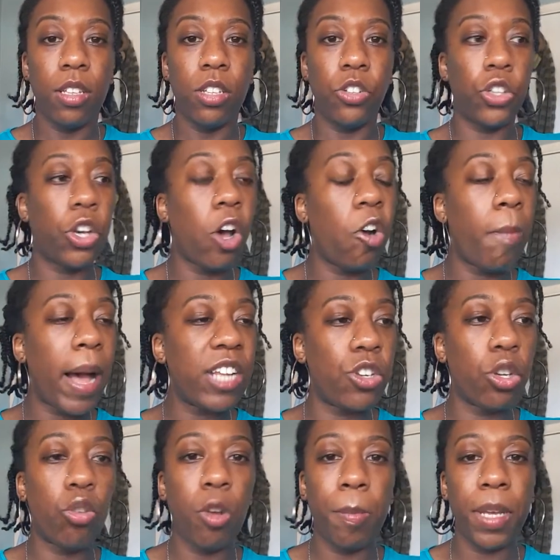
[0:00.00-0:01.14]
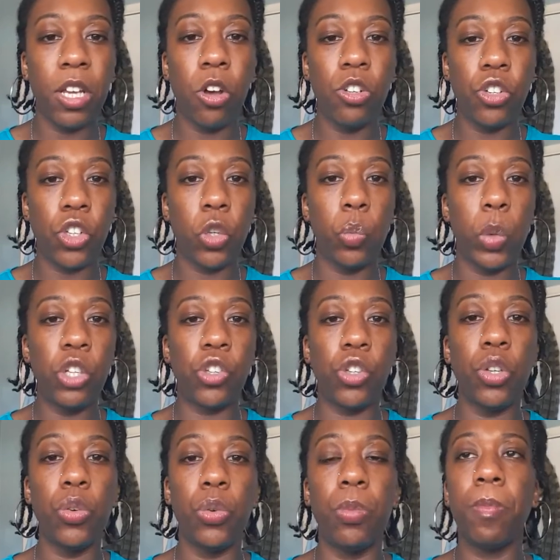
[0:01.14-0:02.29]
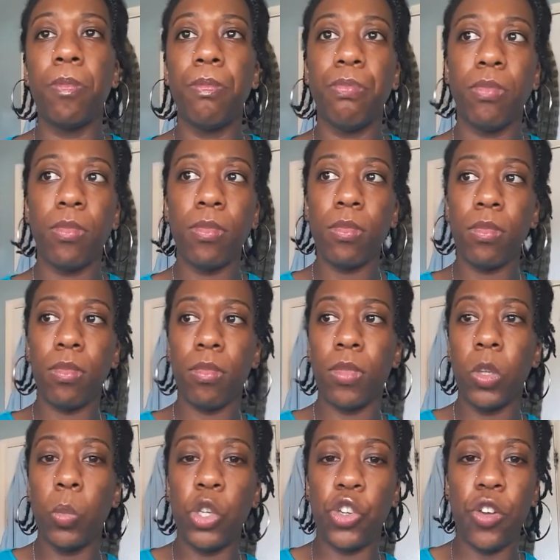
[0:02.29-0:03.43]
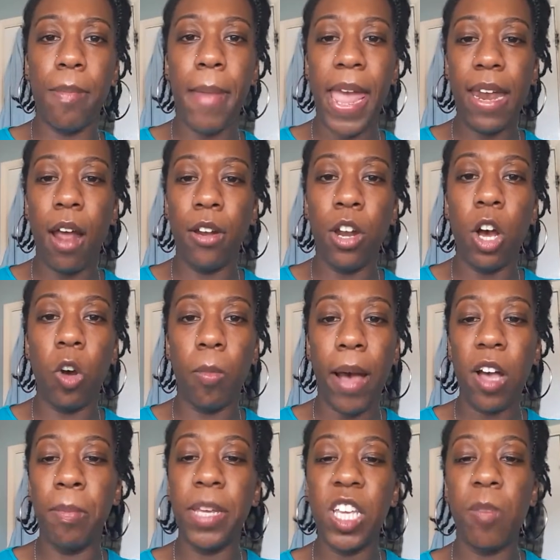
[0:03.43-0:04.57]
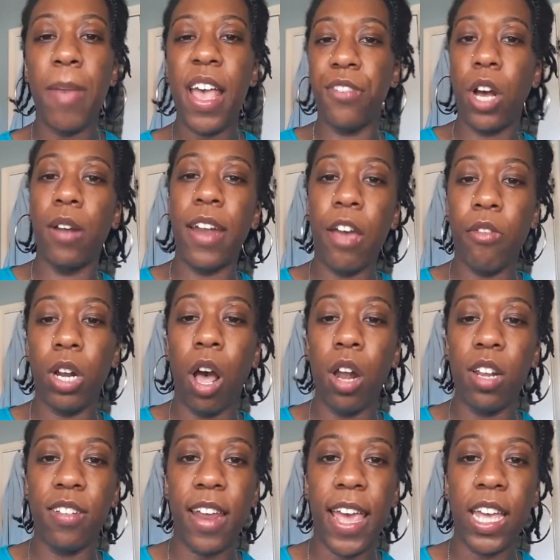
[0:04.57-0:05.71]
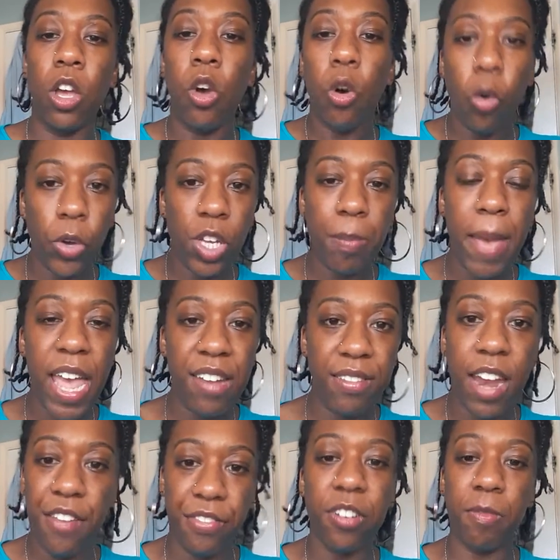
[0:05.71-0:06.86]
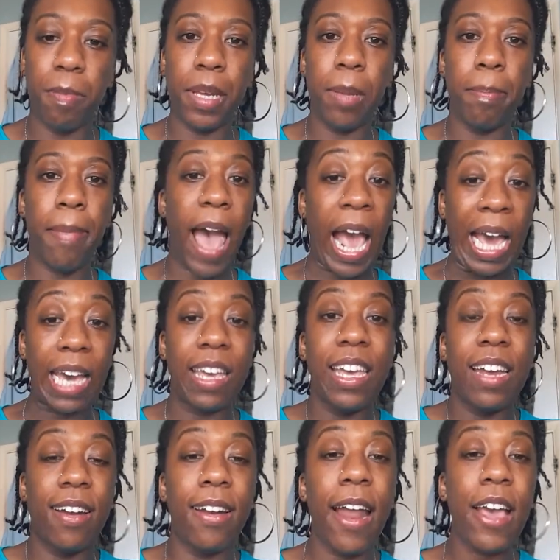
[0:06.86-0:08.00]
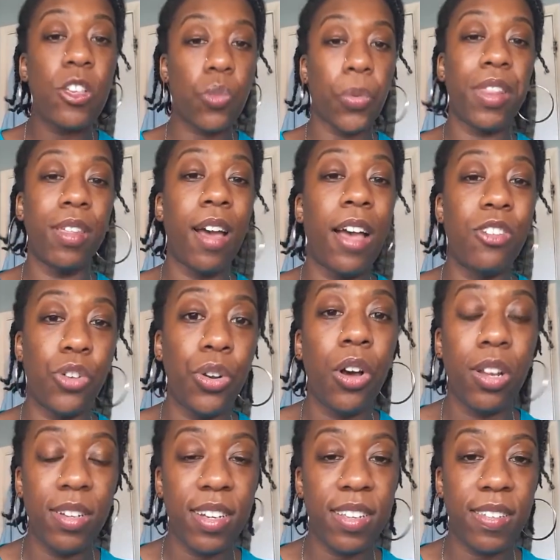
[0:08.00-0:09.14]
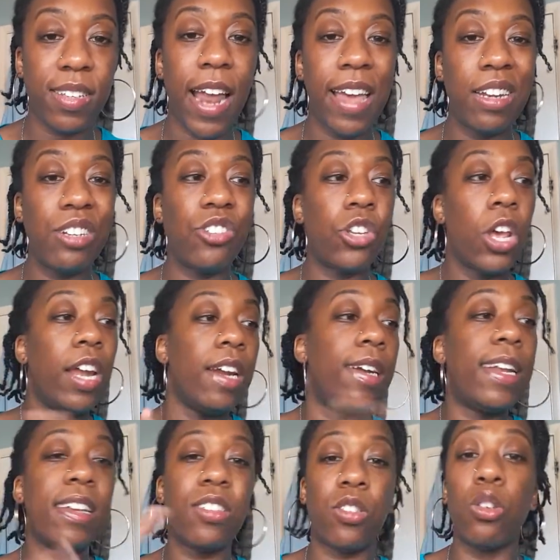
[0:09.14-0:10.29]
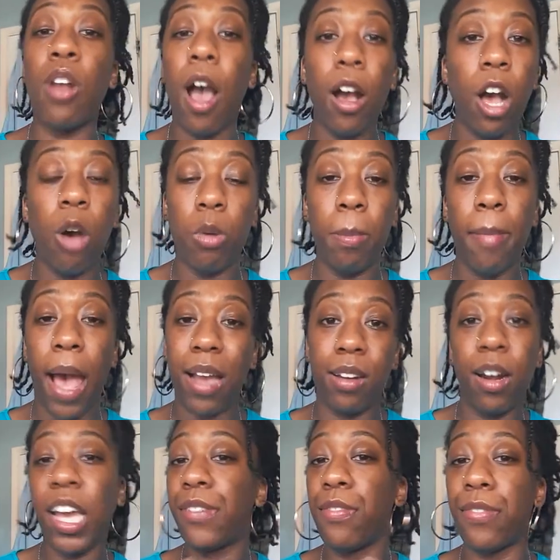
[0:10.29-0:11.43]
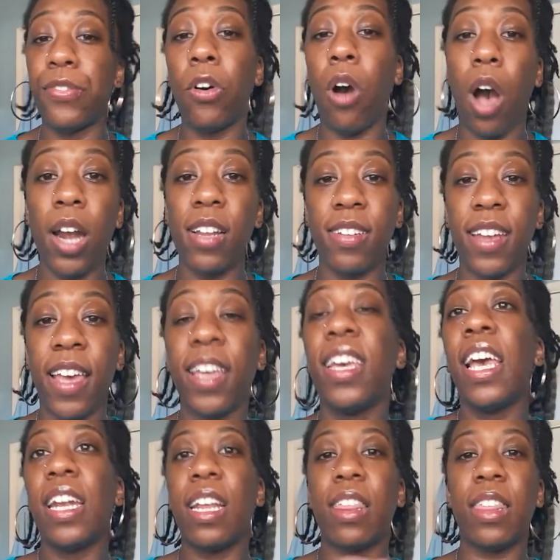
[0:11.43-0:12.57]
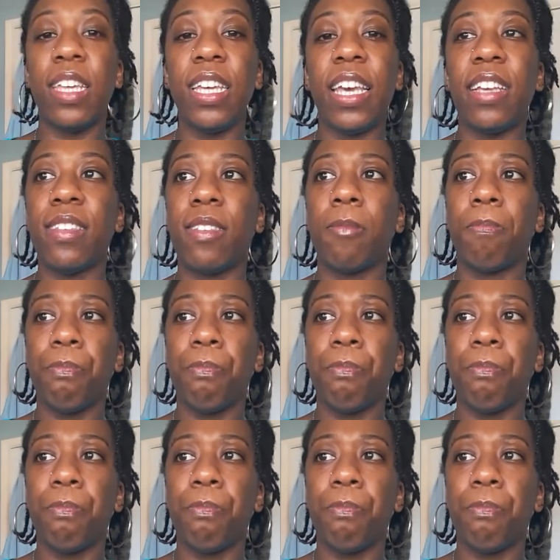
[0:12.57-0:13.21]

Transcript: to go back to a Caribbean country which you may not know about. I mean, you may have gone there on holiday, or you may have never have been back. Now that is one thing I do not understand, this not going back, not even for a holiday. The thing is,